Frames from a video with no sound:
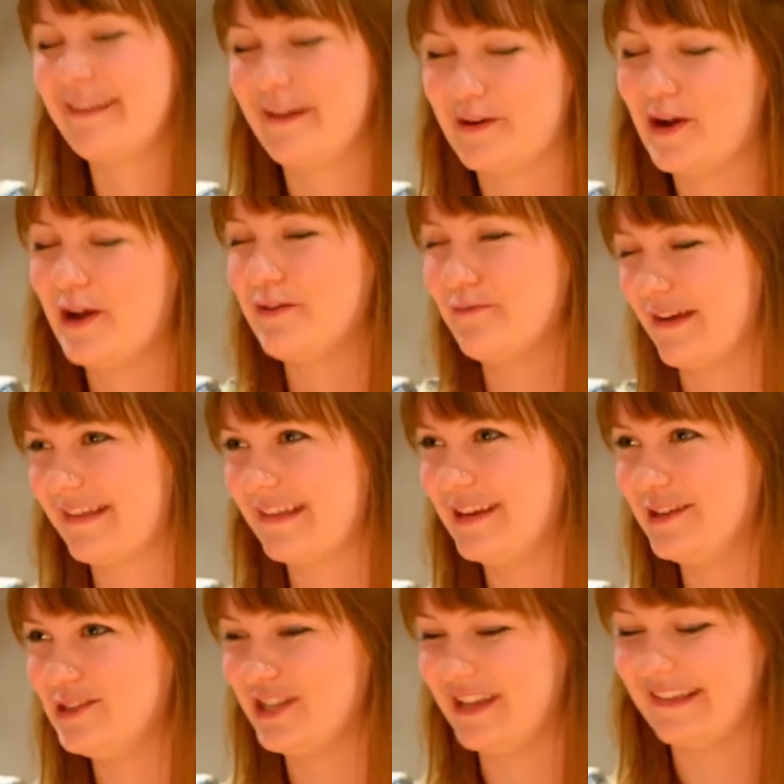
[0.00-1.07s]
so kind of
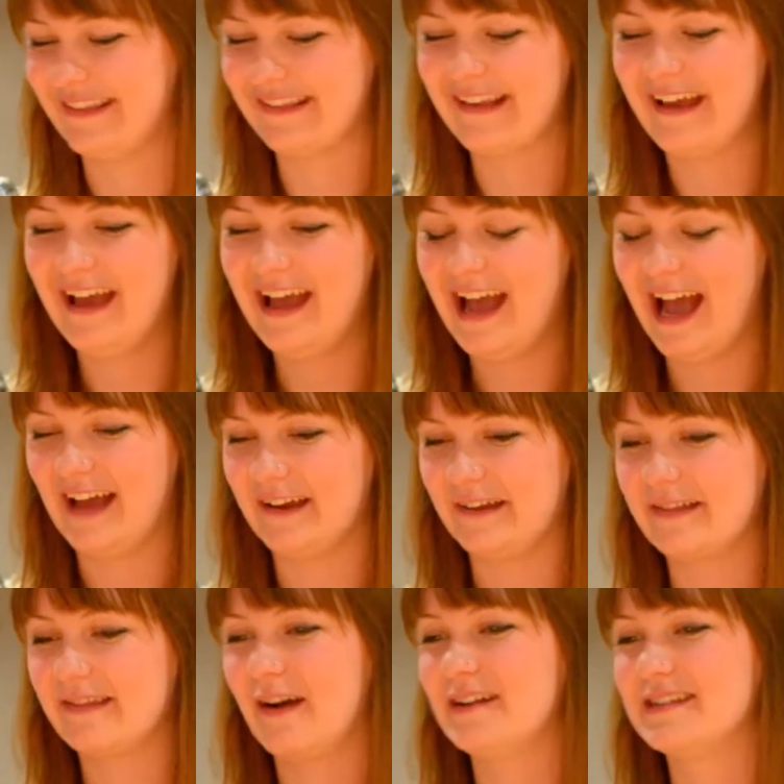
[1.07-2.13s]
resolutions. And I
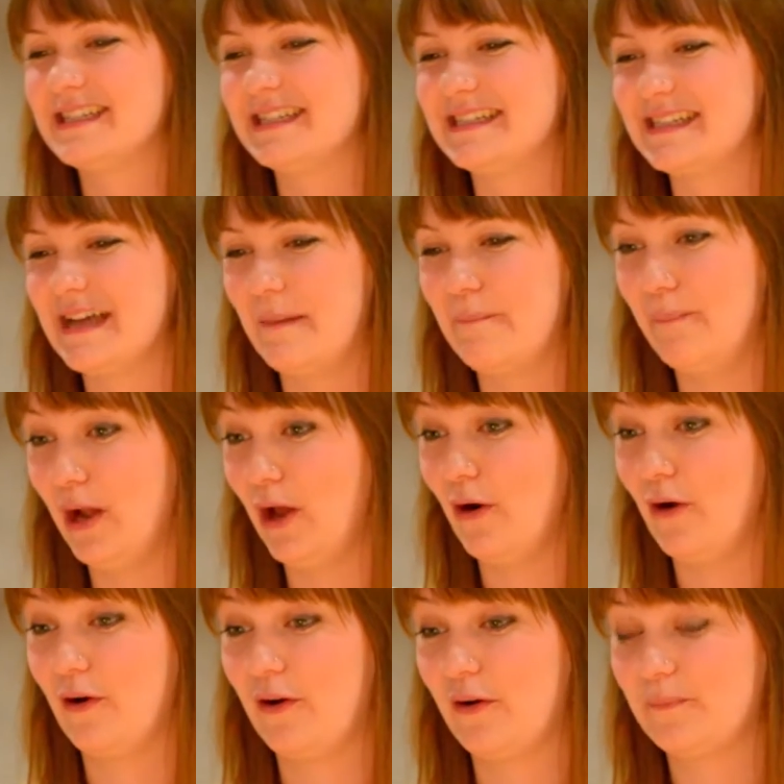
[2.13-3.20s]
started a
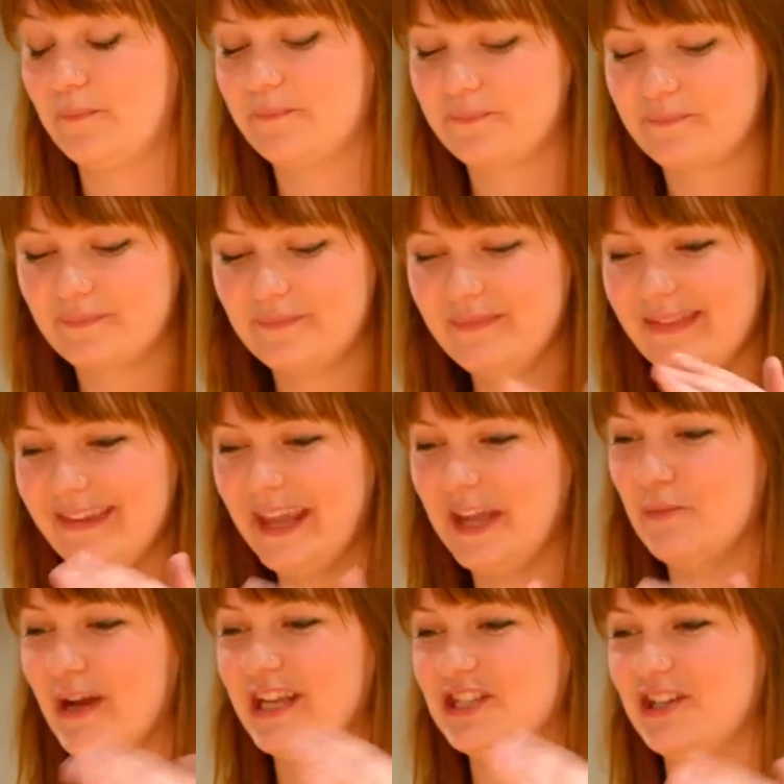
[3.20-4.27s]
blog
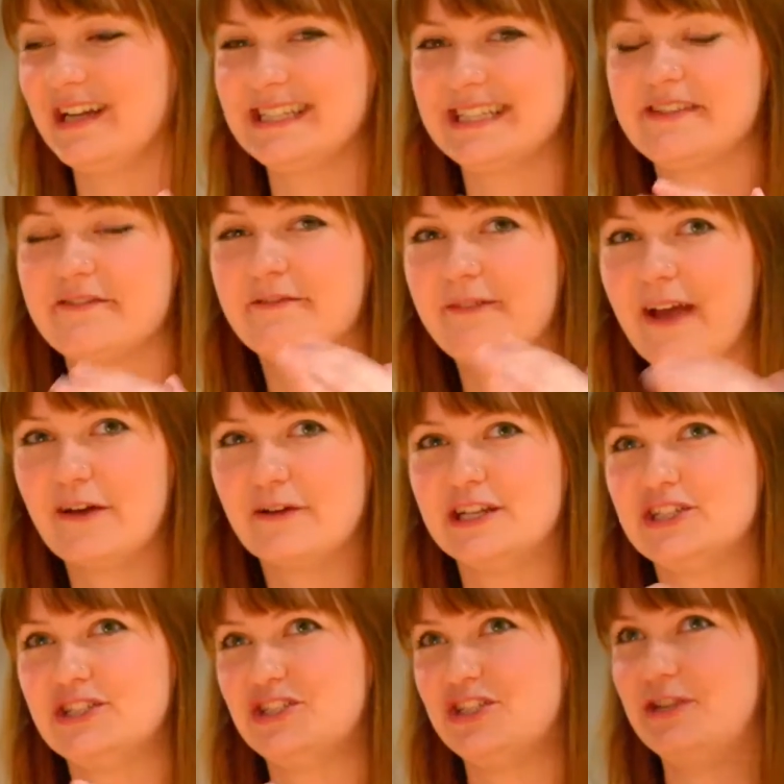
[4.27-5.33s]
in which I did the very
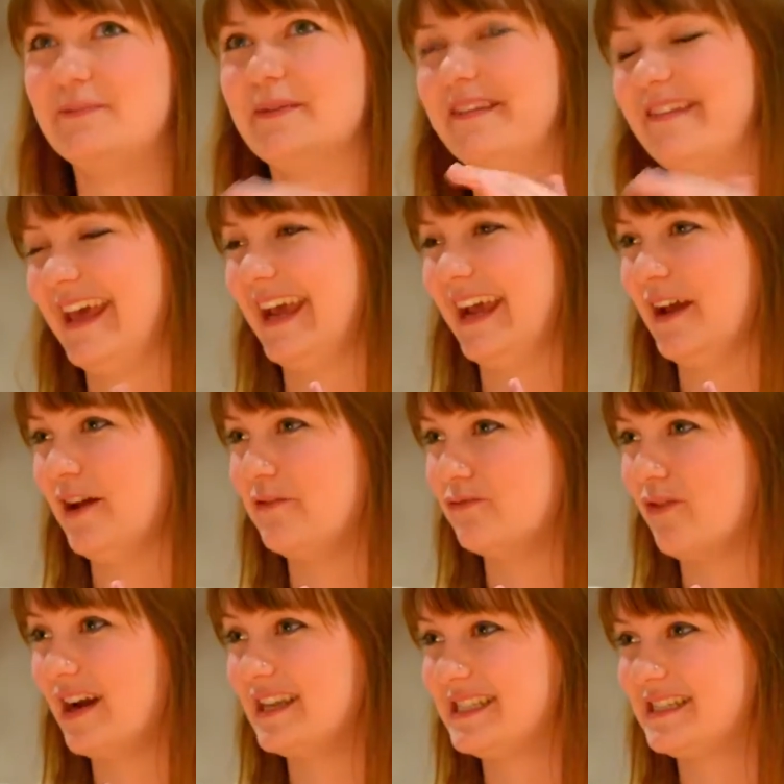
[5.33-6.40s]
stupid thing of
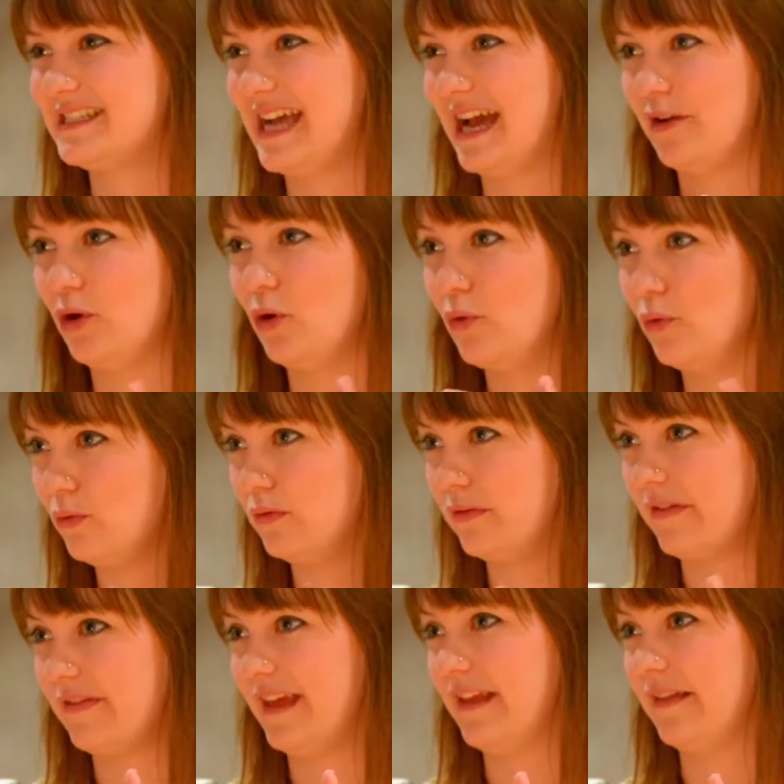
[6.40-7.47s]
writing down all
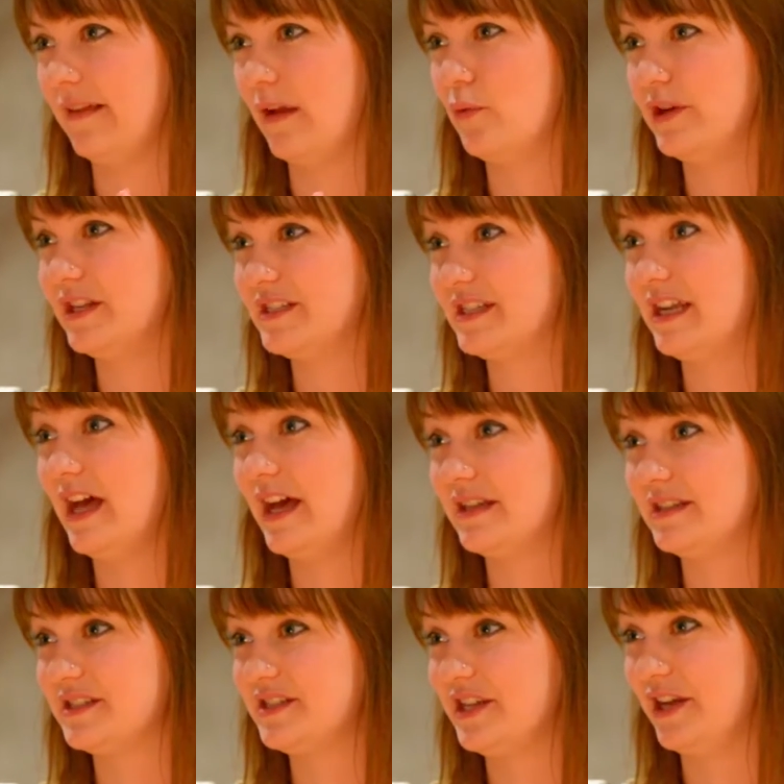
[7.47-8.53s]
the things I wanted to
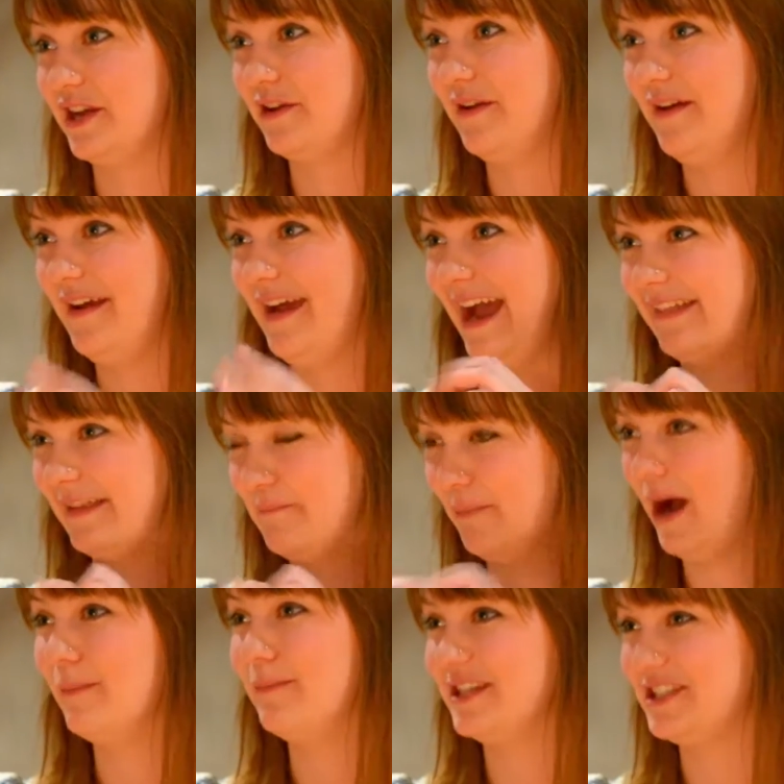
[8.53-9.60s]
learn to do and then
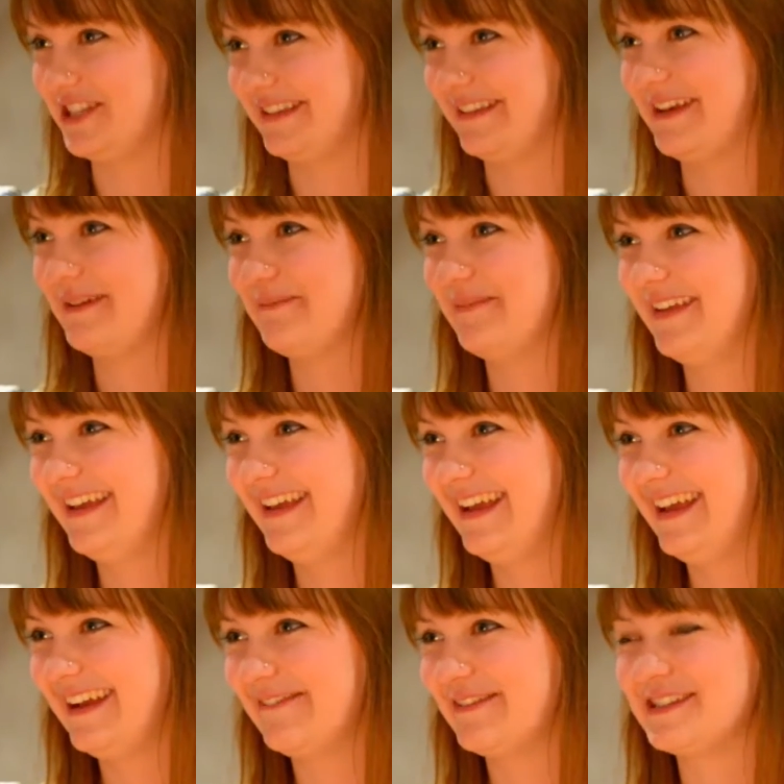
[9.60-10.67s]
publishing them,
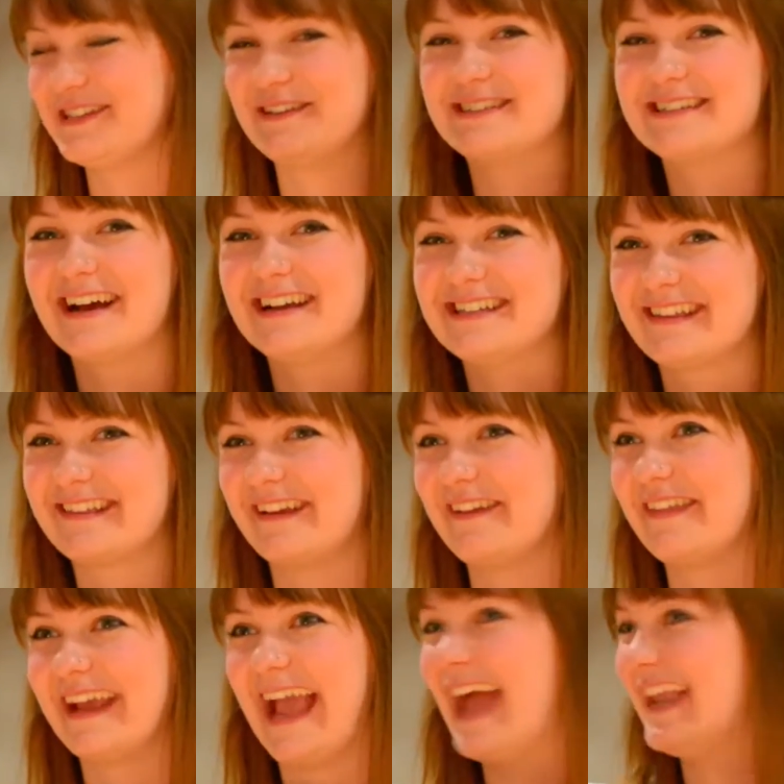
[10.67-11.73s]
which I, I just
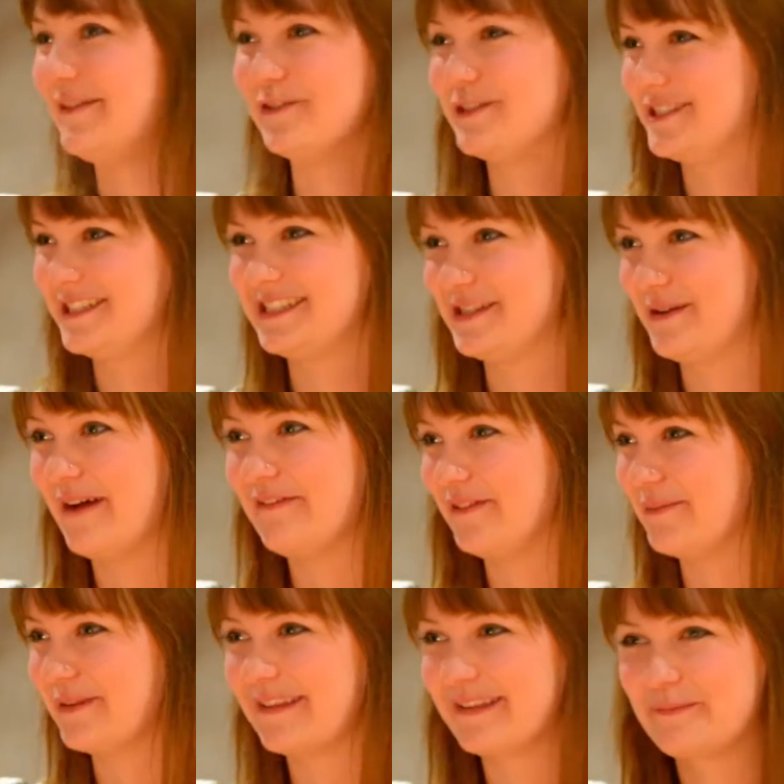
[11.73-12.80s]
don't think anyone should do
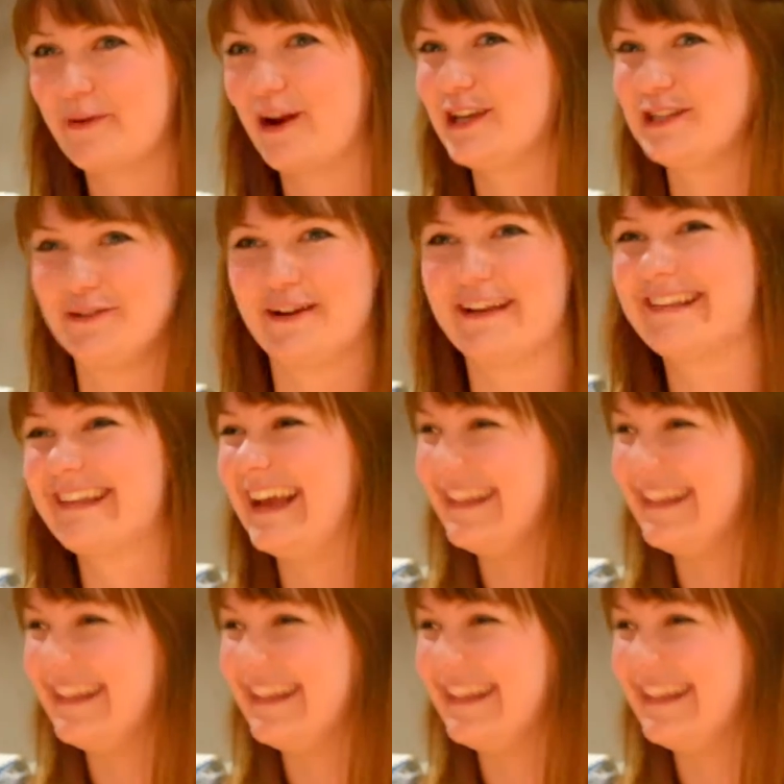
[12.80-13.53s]
ever because the pressure is